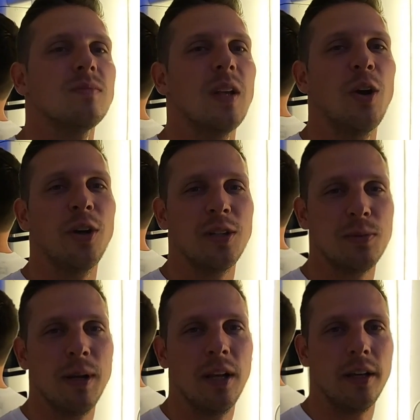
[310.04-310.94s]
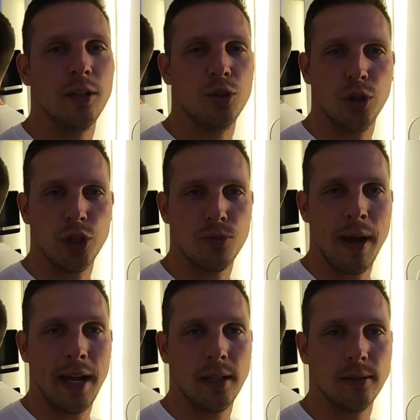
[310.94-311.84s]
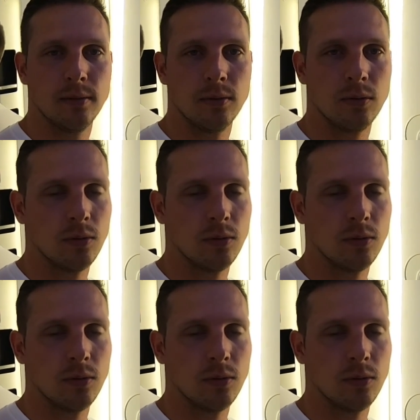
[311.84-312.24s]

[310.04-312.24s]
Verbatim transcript: Now I'm gonna smell like a Turkish man.